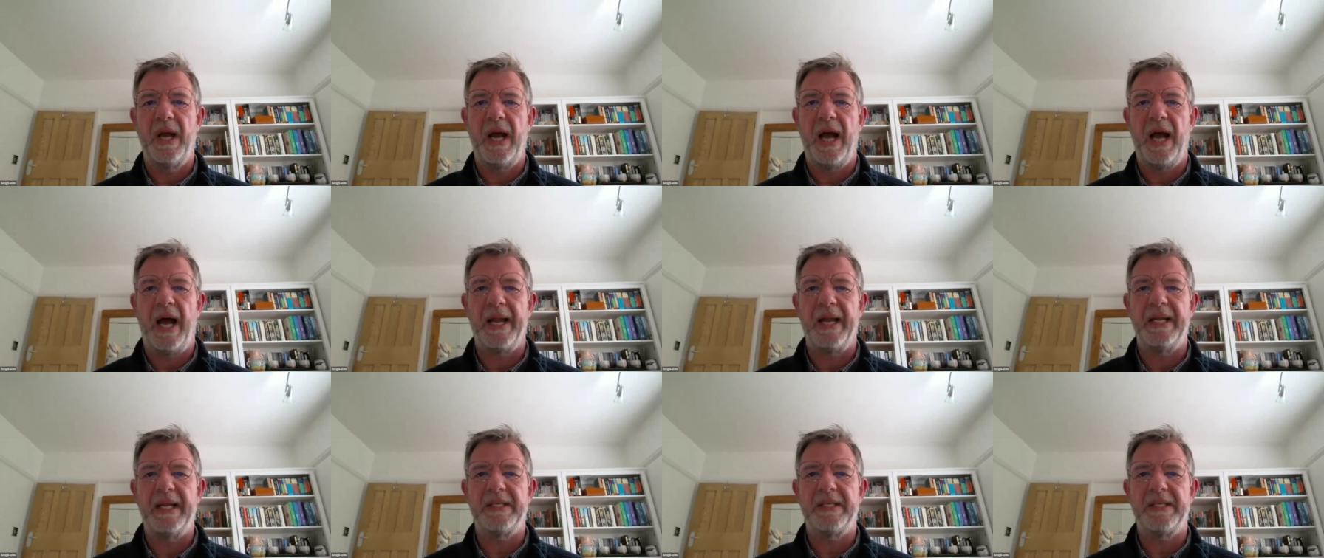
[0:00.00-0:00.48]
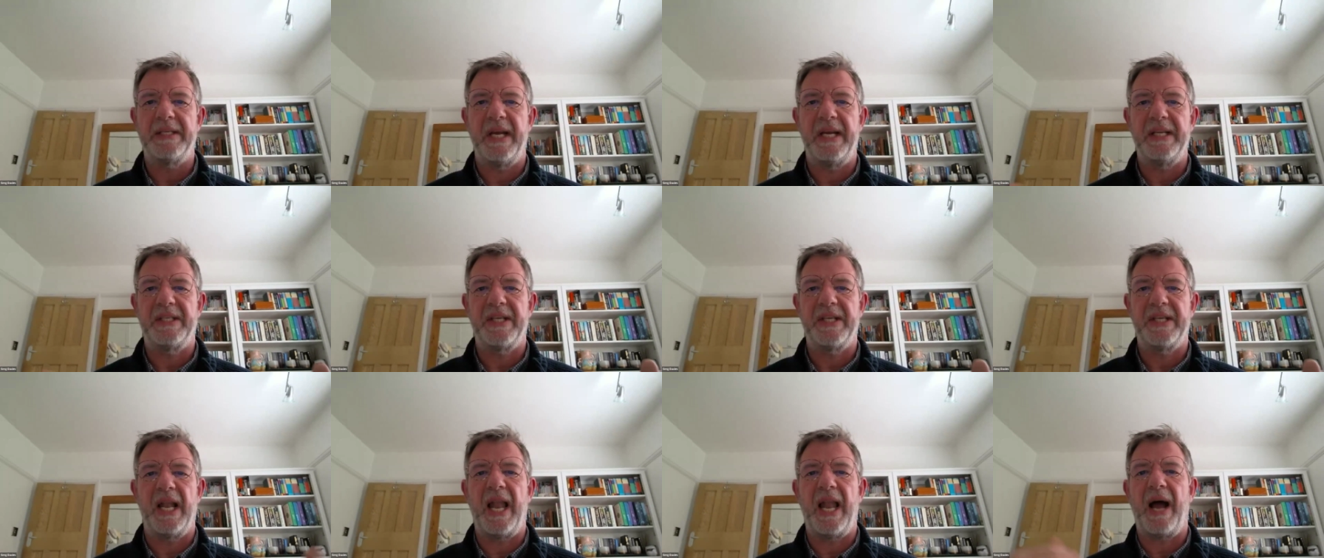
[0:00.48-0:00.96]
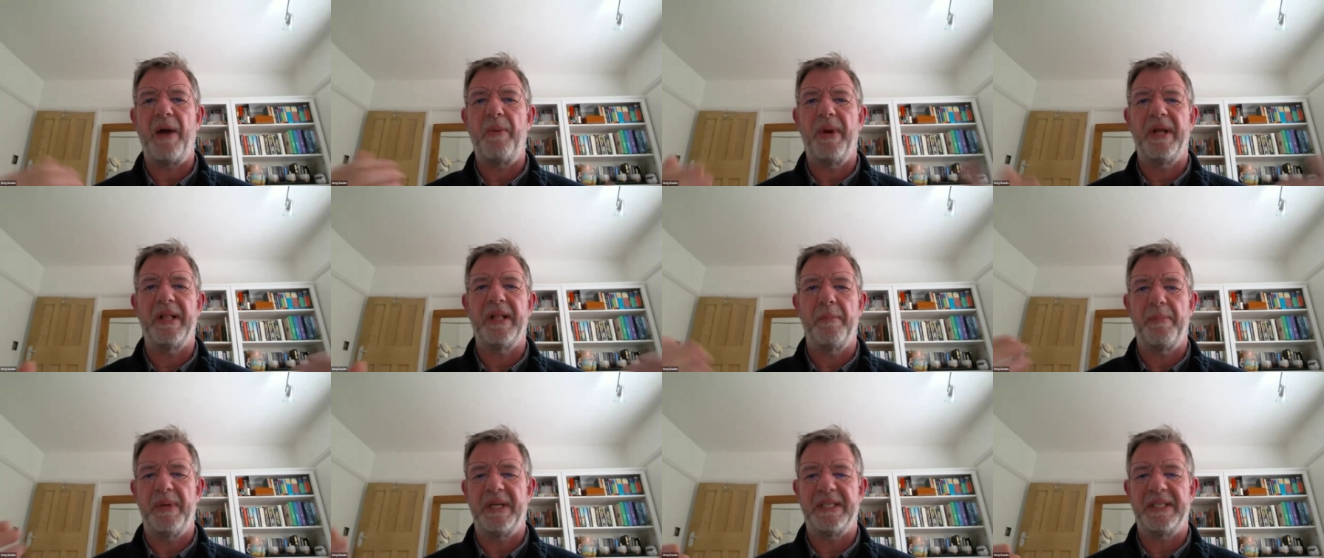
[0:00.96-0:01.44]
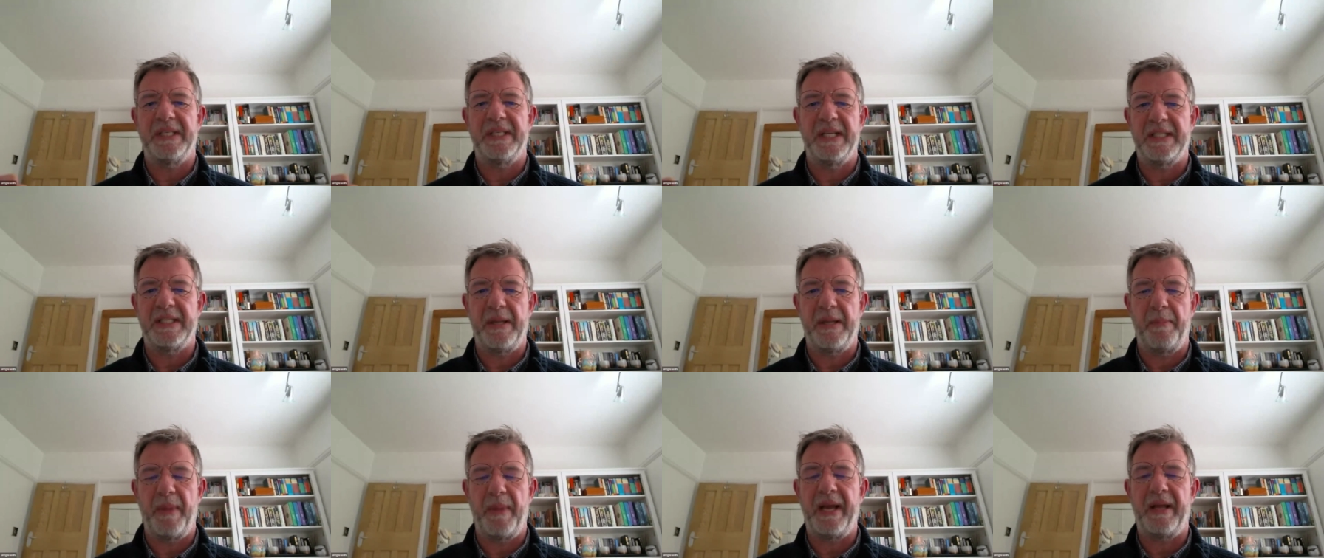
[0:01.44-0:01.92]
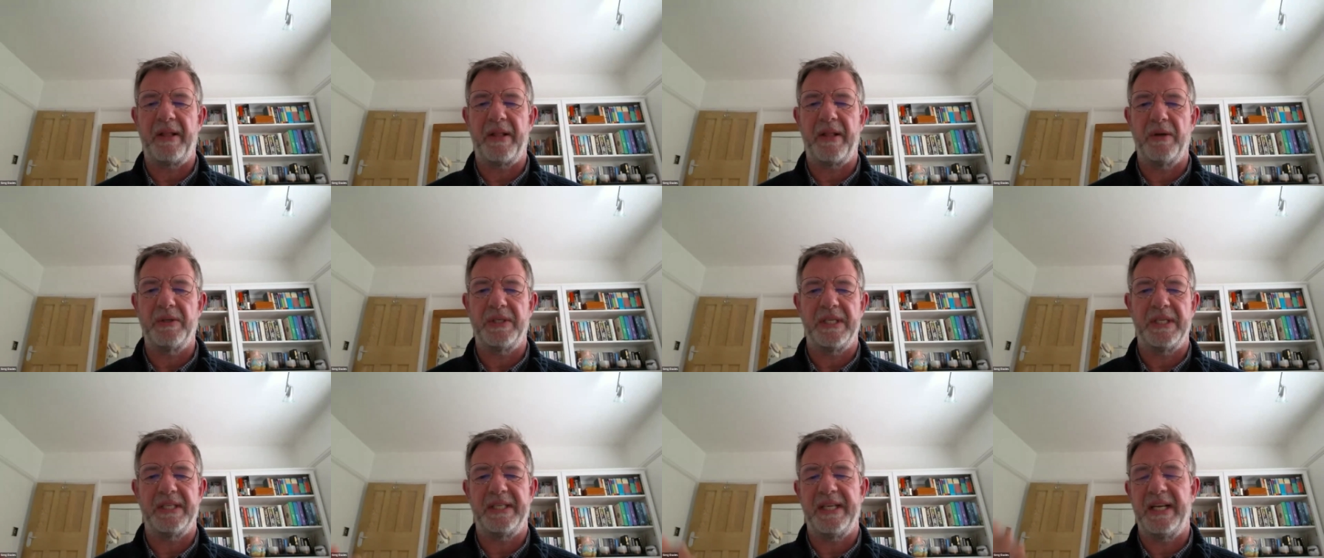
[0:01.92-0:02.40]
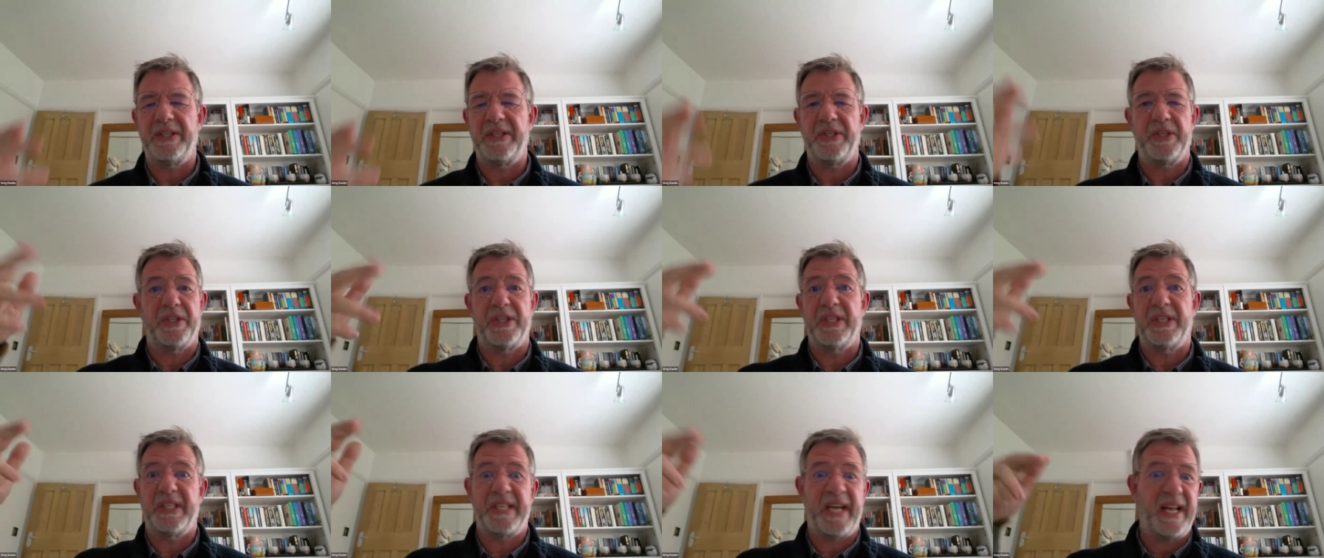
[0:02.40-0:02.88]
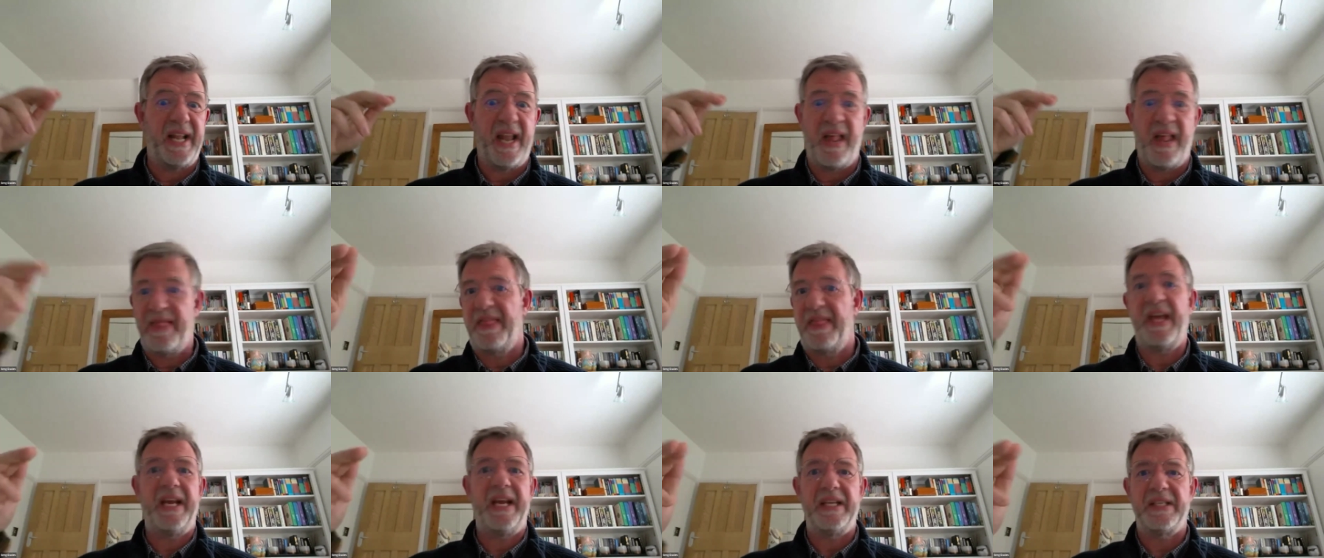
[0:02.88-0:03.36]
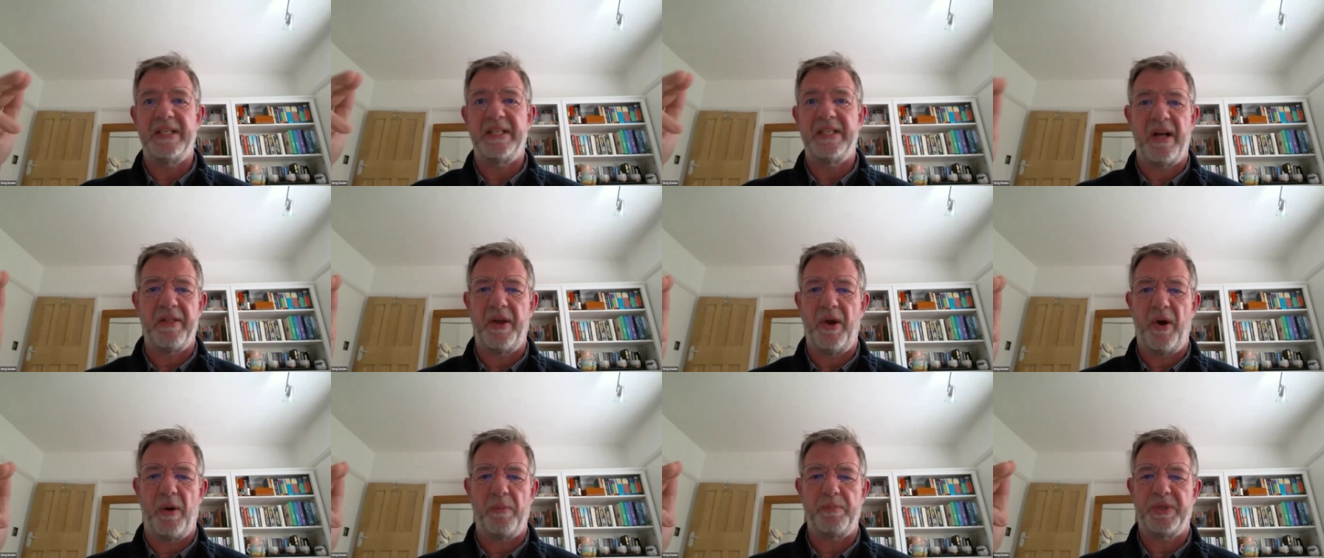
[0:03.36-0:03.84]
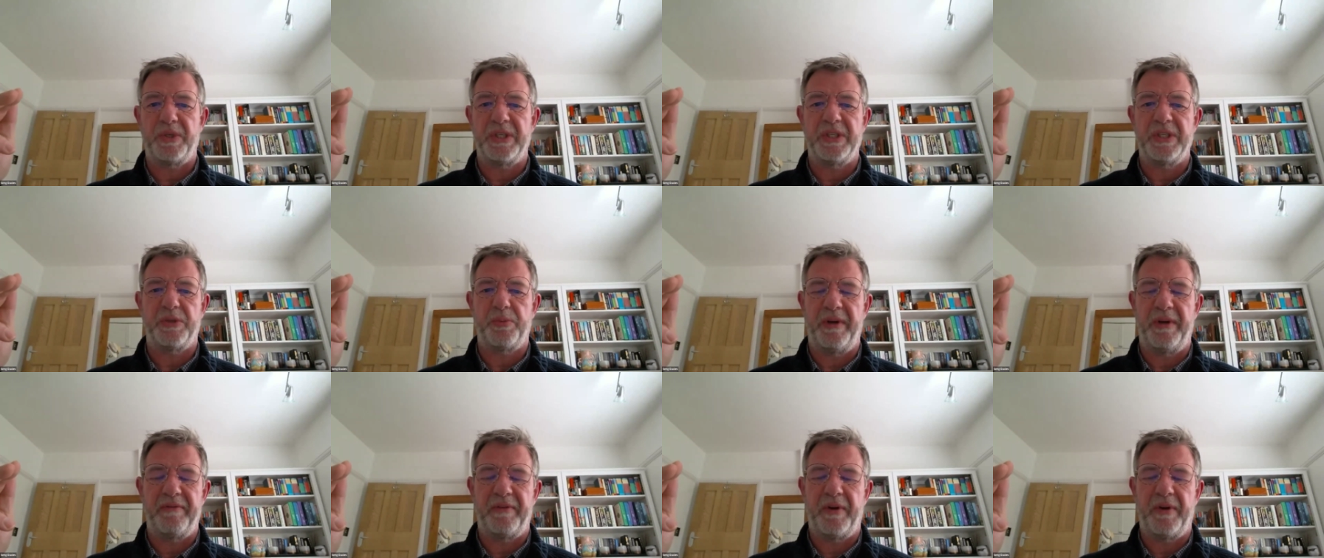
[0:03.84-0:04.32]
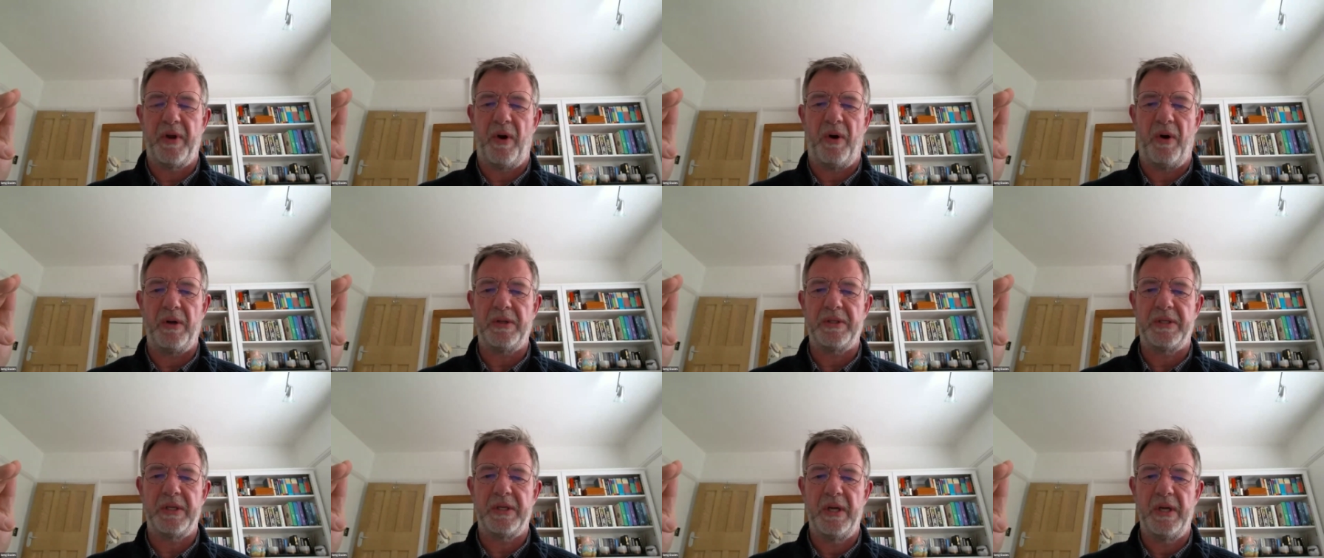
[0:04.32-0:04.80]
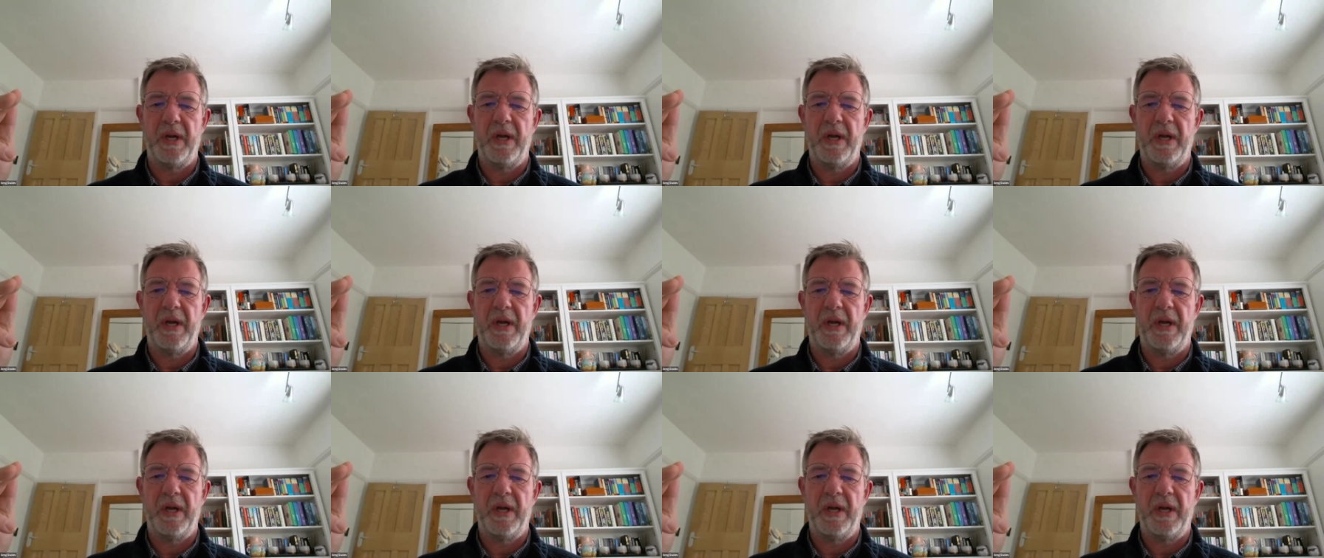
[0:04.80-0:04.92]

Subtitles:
and it's allowing the business to make those decisions and saying, these are the options we've got.